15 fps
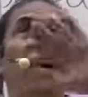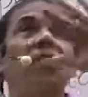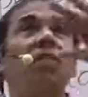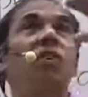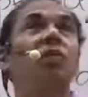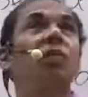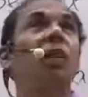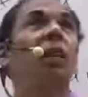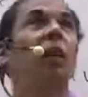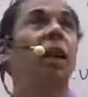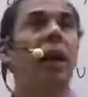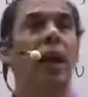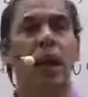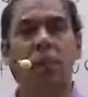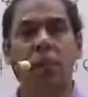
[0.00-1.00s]
actions will
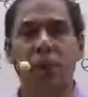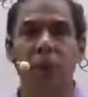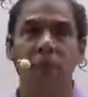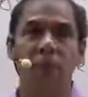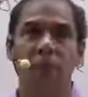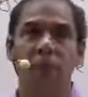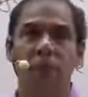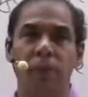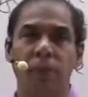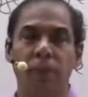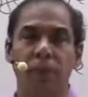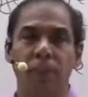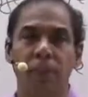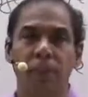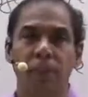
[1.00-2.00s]
happen in future.
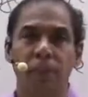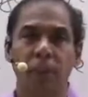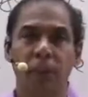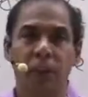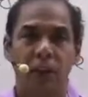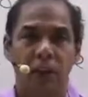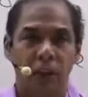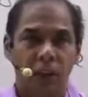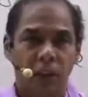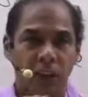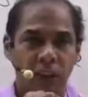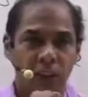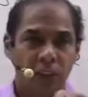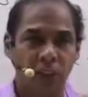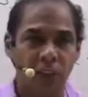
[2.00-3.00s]

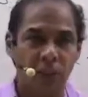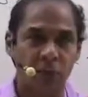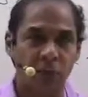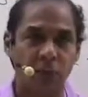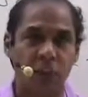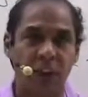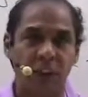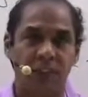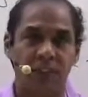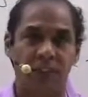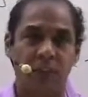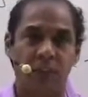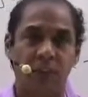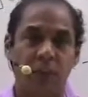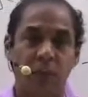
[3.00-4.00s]
In these two
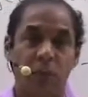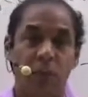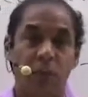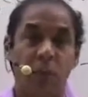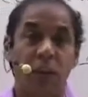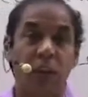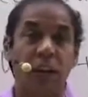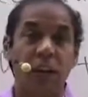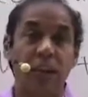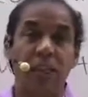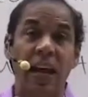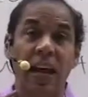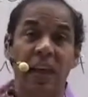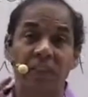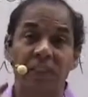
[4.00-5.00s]
actions, what is
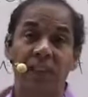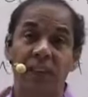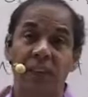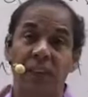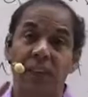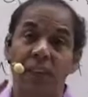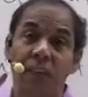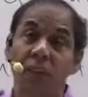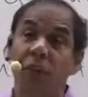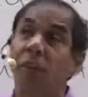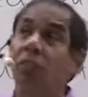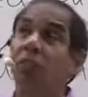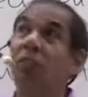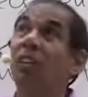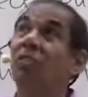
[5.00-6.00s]
the action
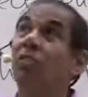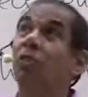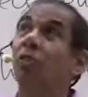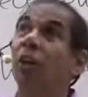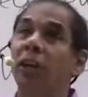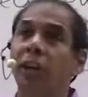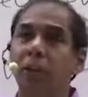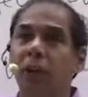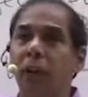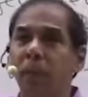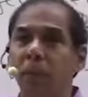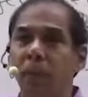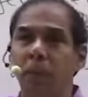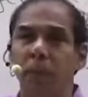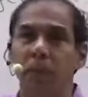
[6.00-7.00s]
first going to
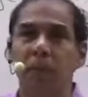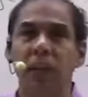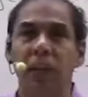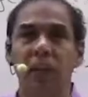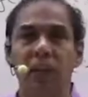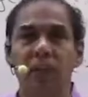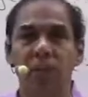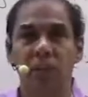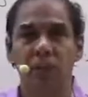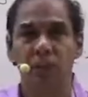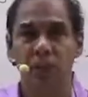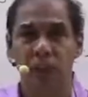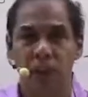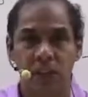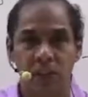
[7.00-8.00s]
happen? That
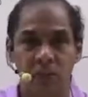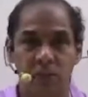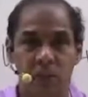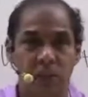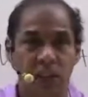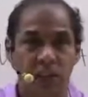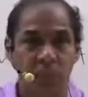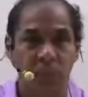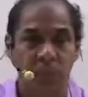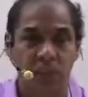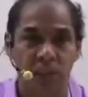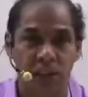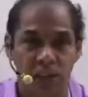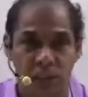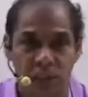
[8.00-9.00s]
is to be expressed
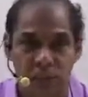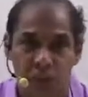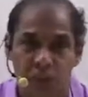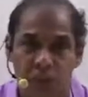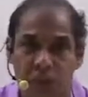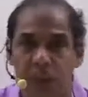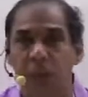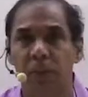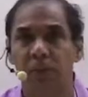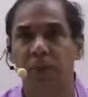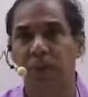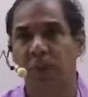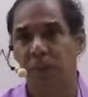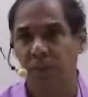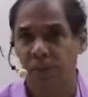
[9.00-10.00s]
in future
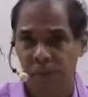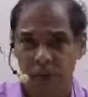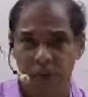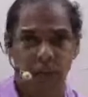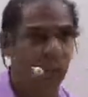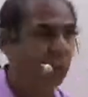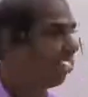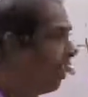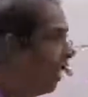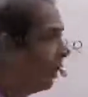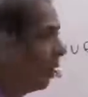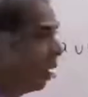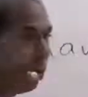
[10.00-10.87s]
perfect tense. I'll explain